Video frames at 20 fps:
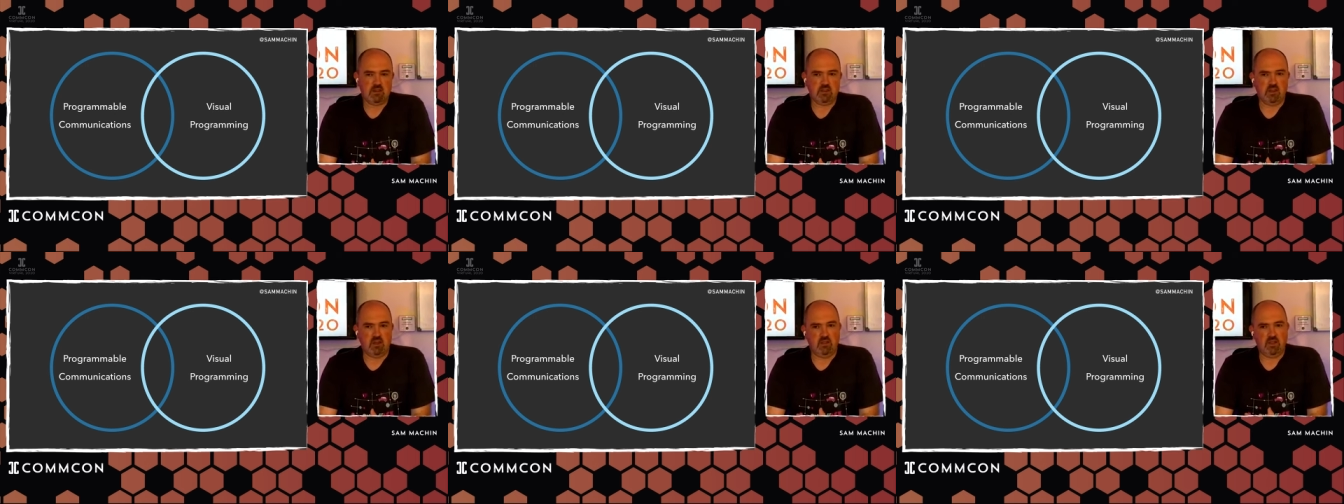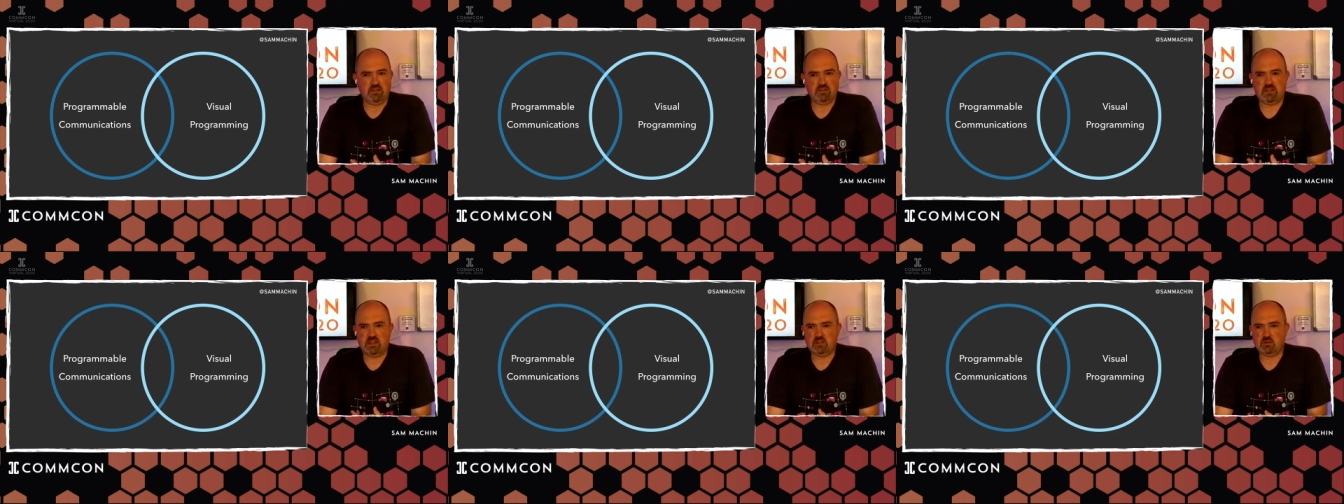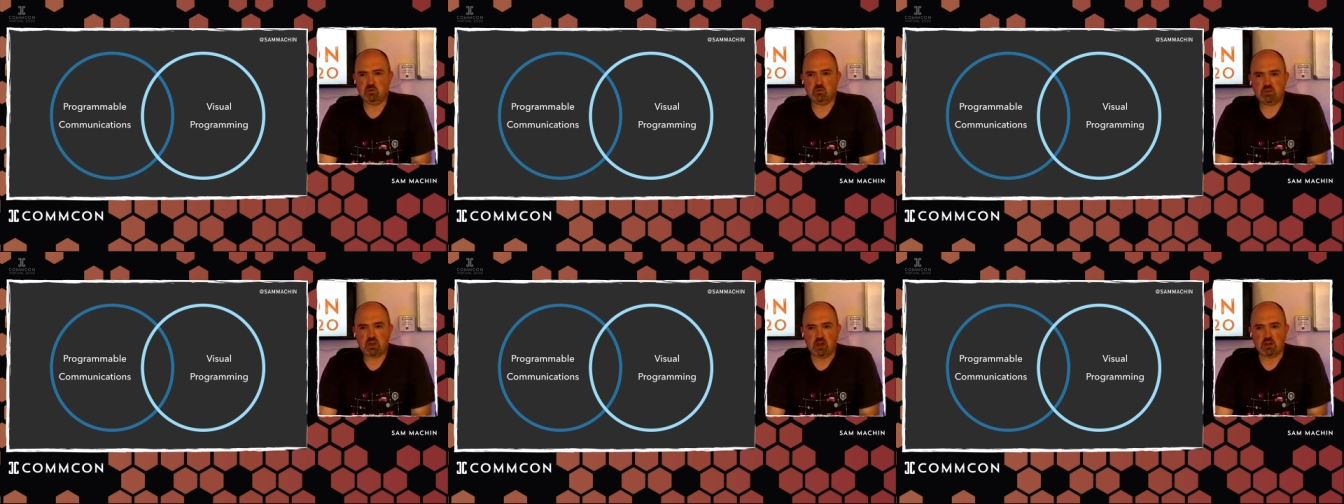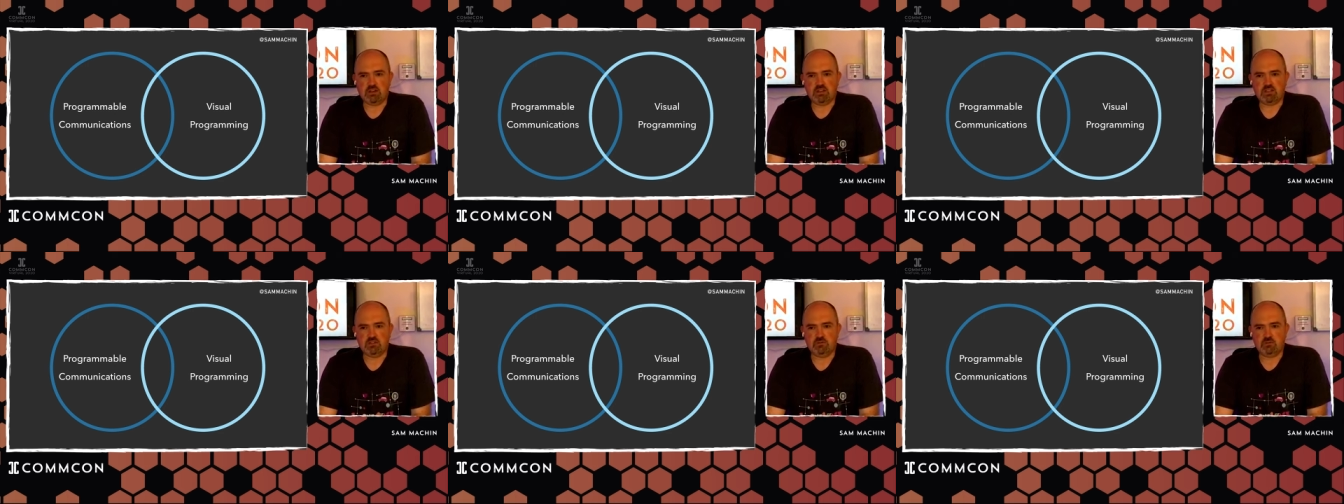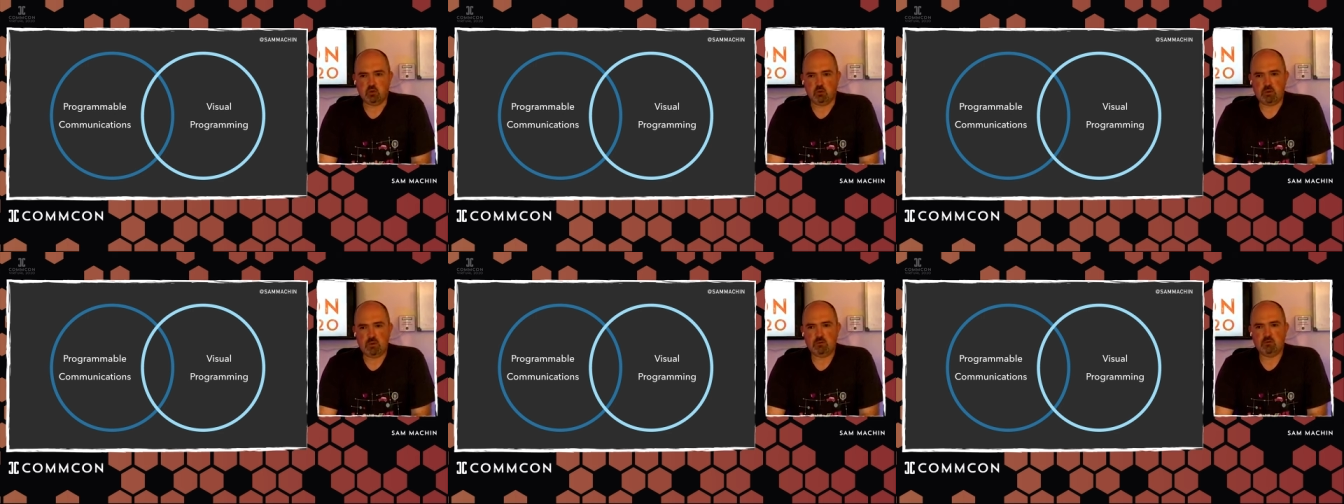Yeah, there's all kinds
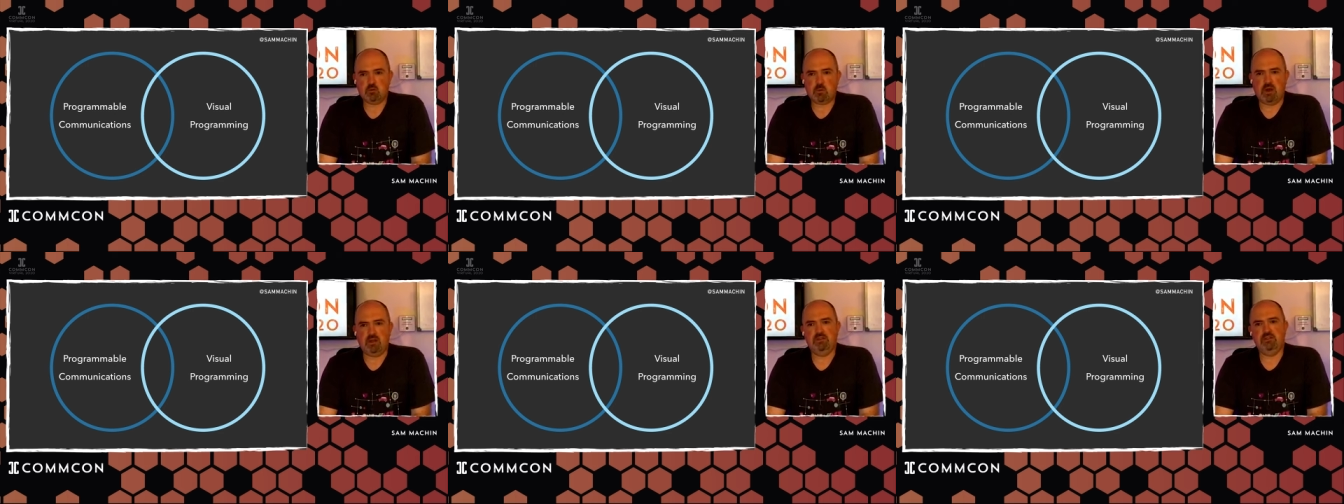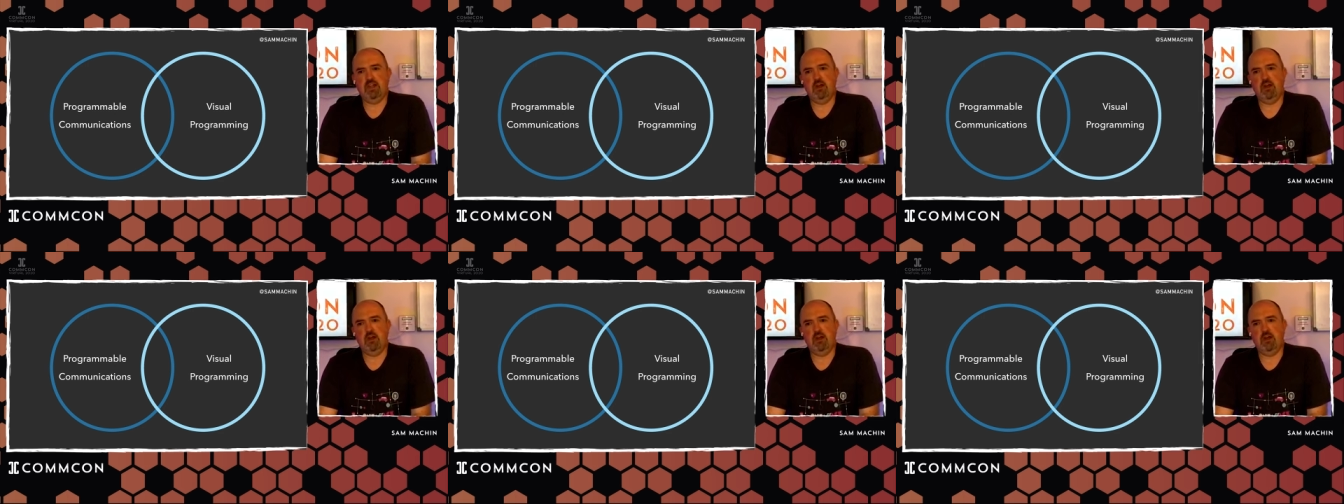of talk. People talk